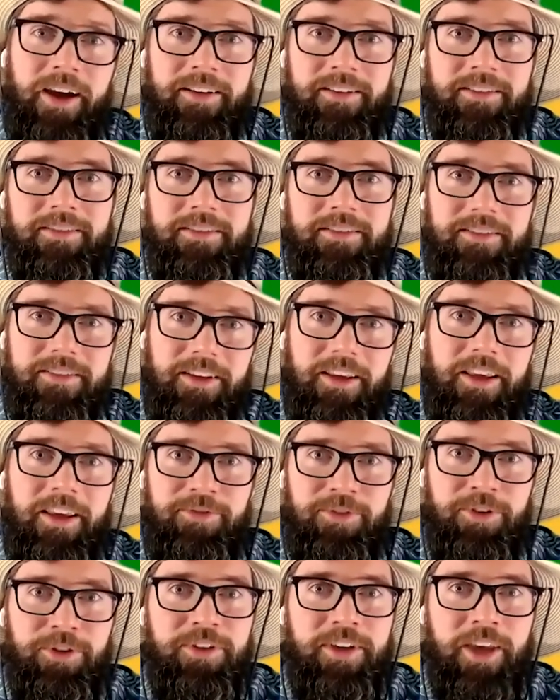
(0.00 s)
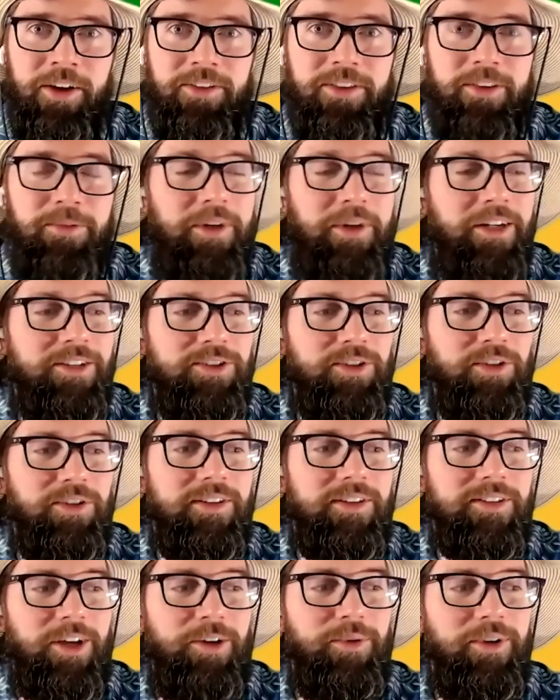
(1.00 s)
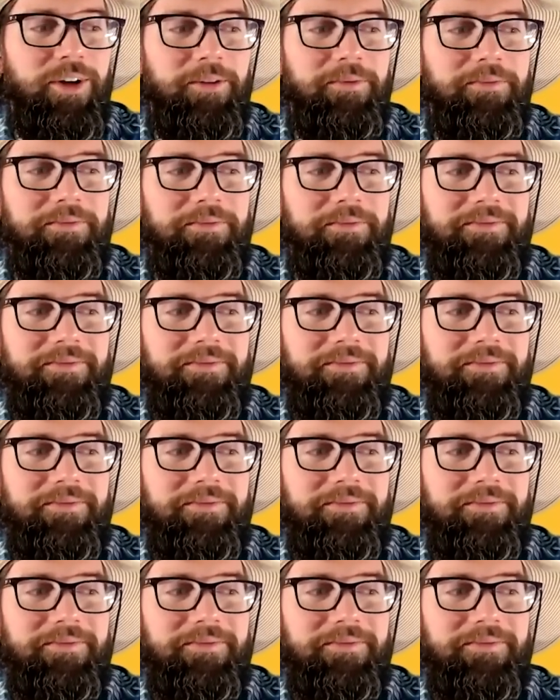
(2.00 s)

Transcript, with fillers: on if you count the mini-sode that's coming up.